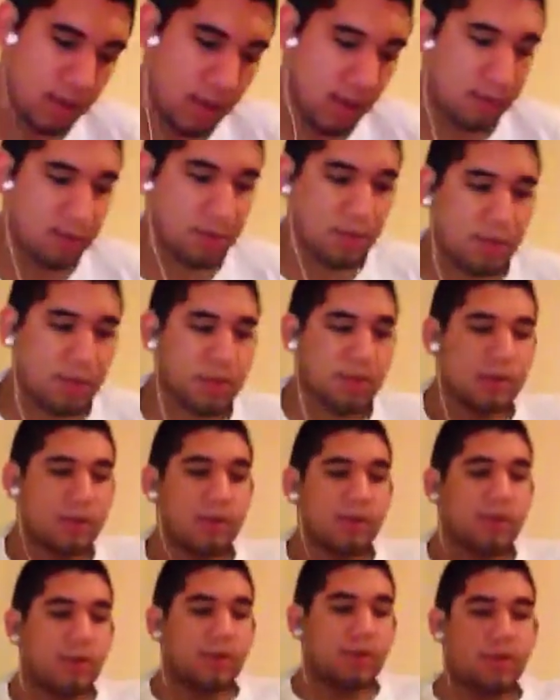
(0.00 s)
I'm gonna
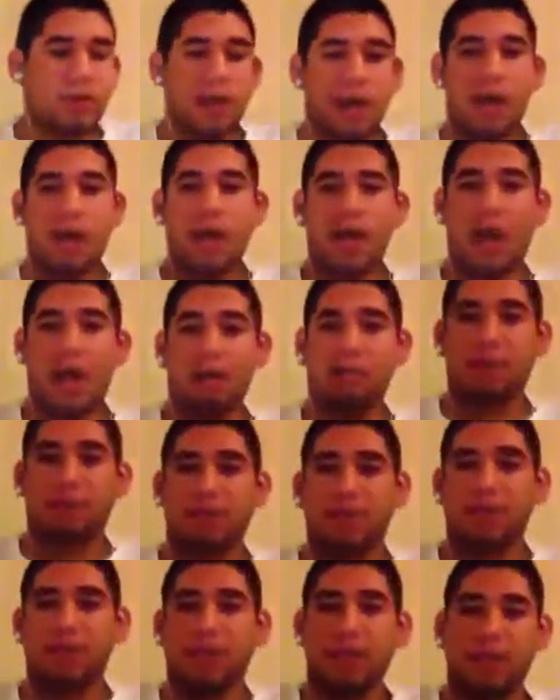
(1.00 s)
continue with
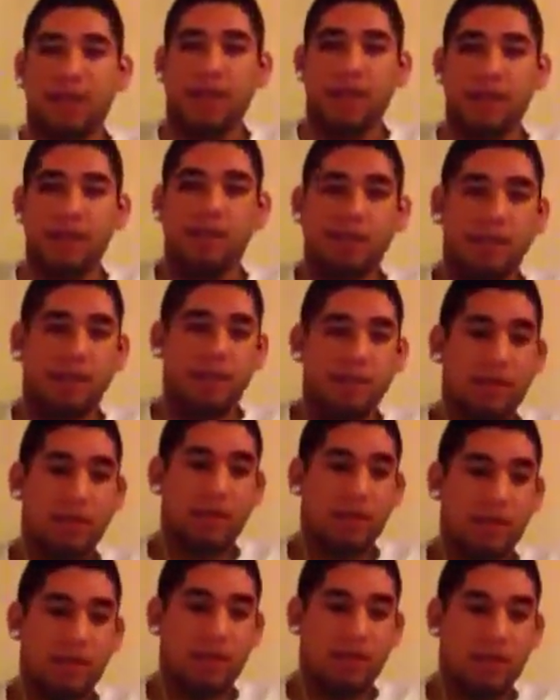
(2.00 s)
hyperventilation.
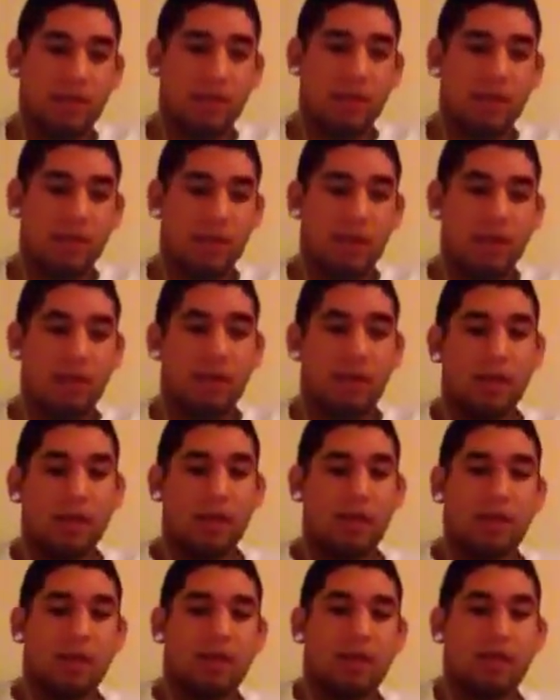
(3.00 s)

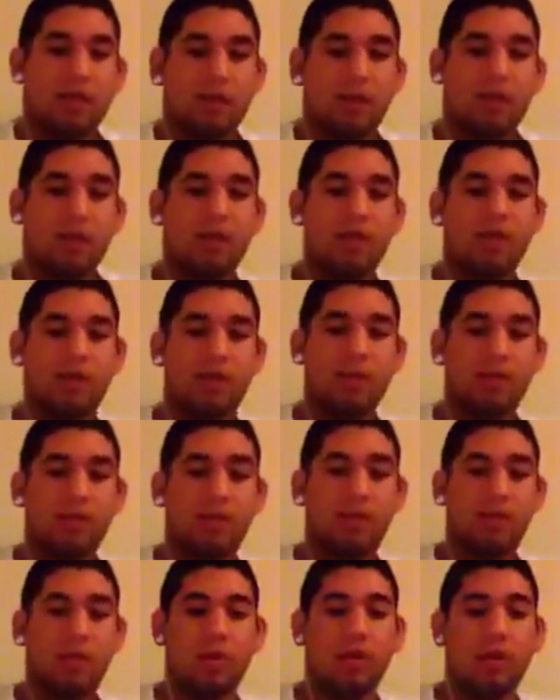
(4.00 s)

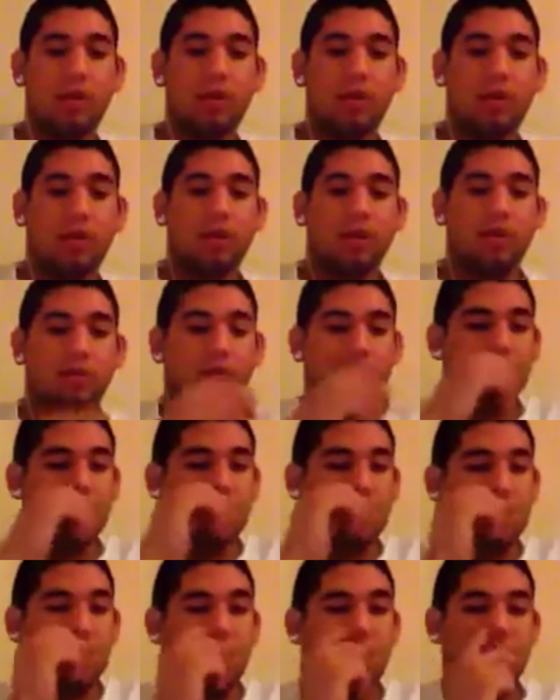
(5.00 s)
Condition in
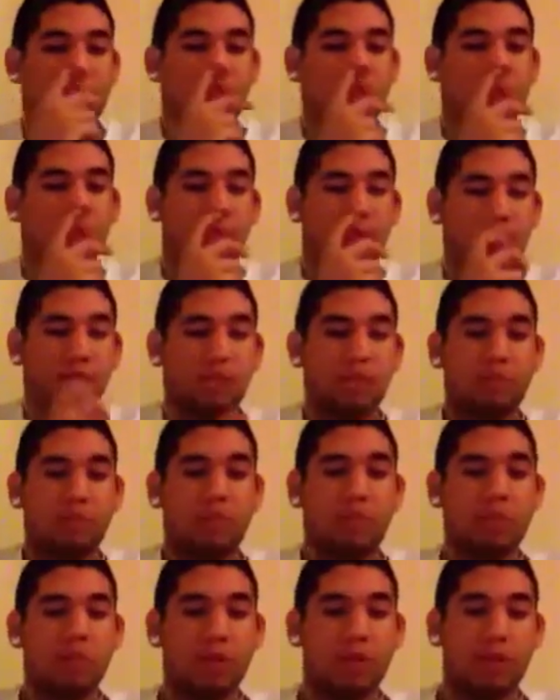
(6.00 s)
which the
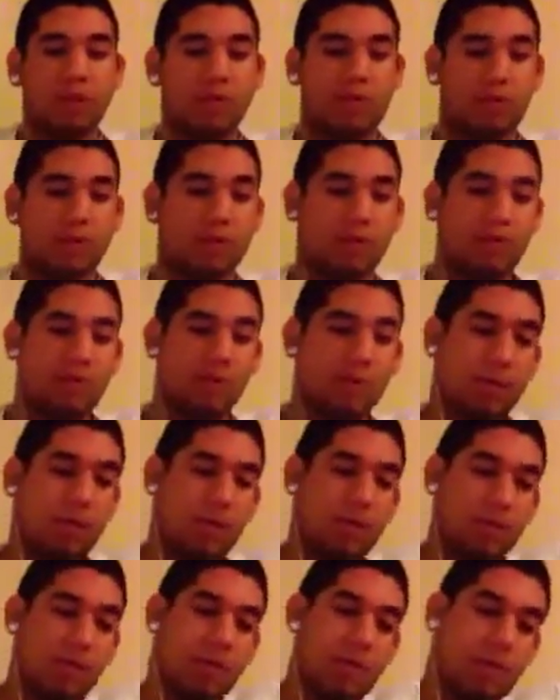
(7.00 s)

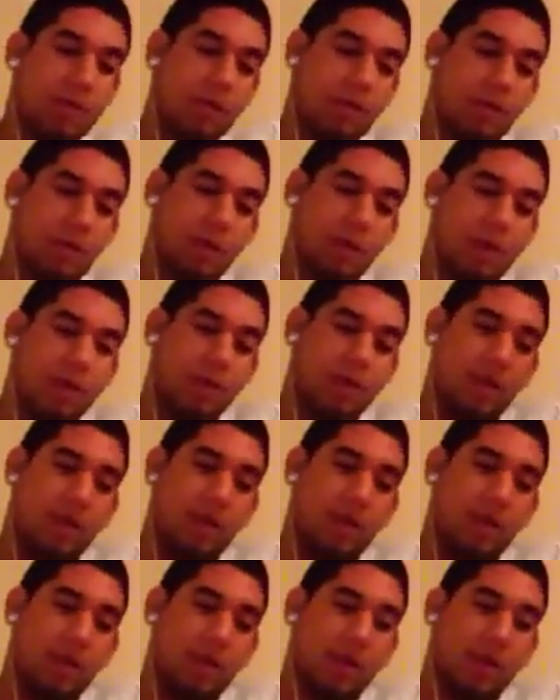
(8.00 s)
respiratory rate
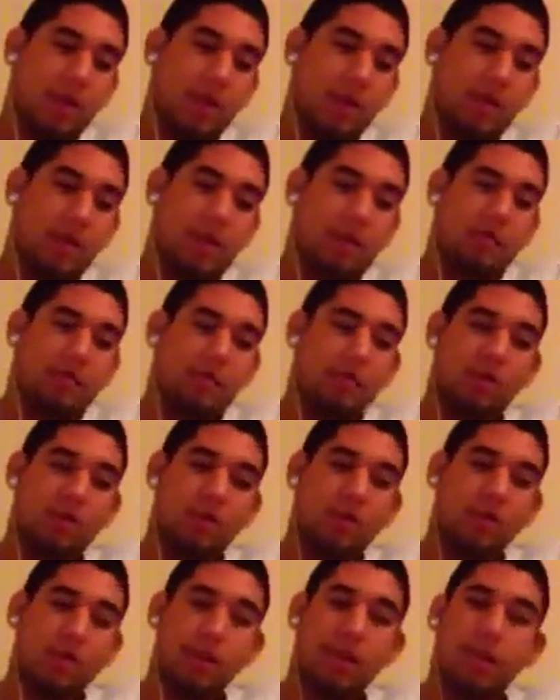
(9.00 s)
is
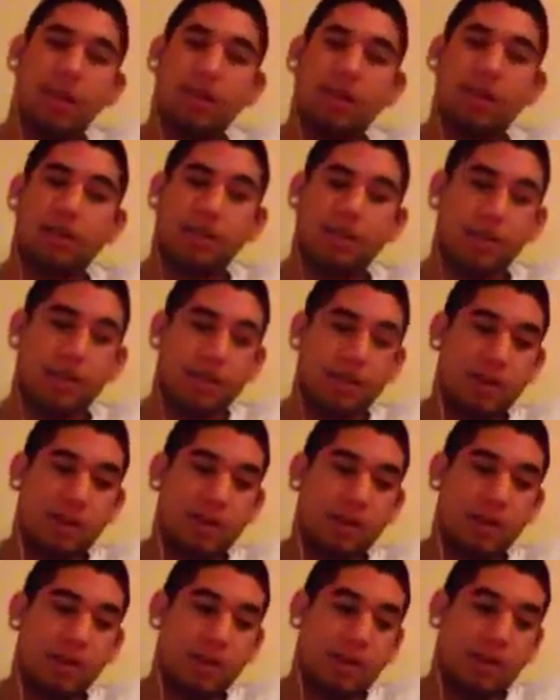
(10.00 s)
abnormally increased.
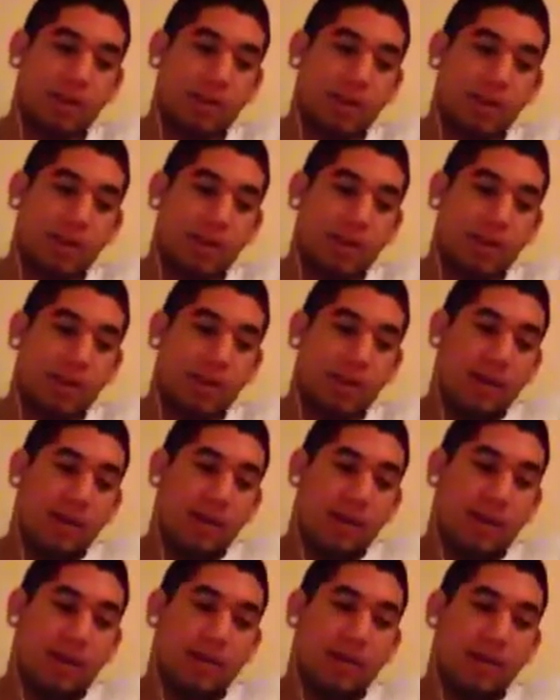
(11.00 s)

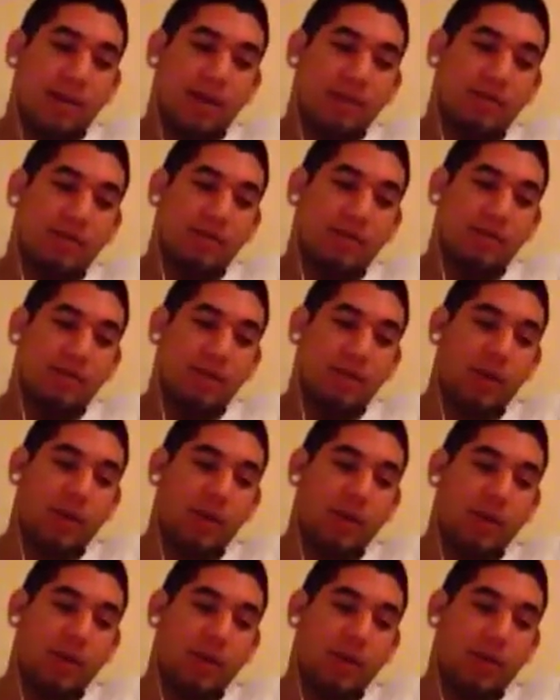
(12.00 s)
Excessive
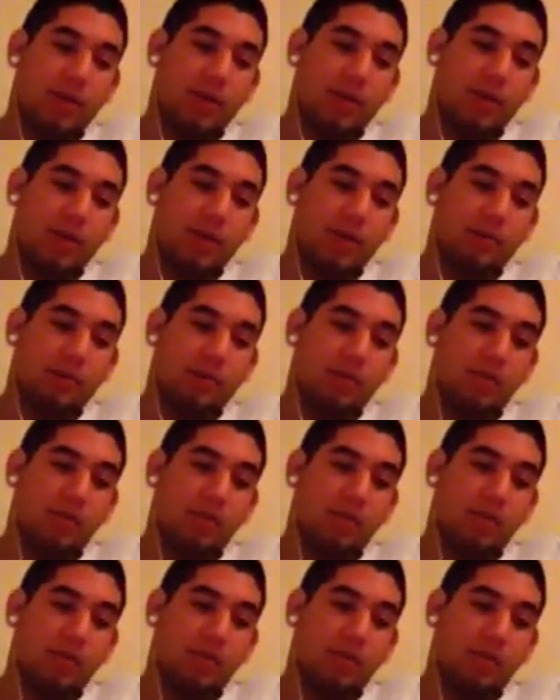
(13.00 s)
rate and deep
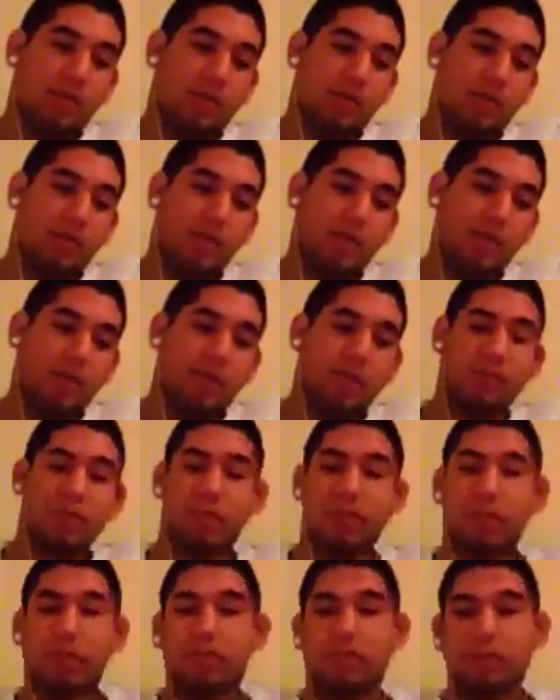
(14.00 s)
of respiration,
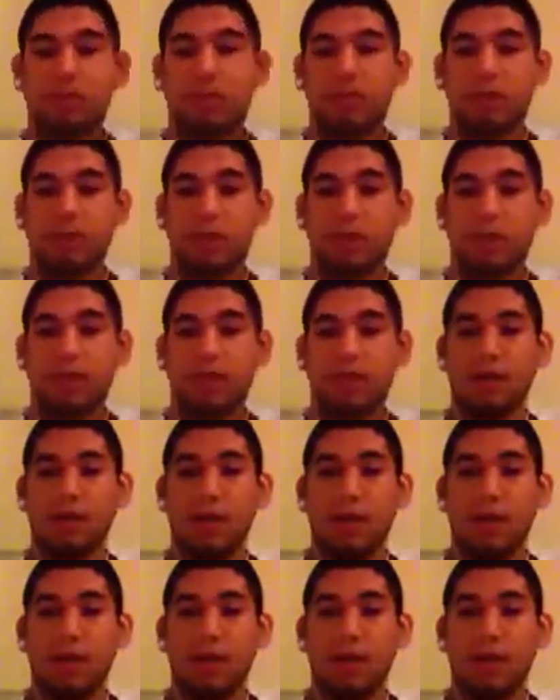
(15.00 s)
which is really like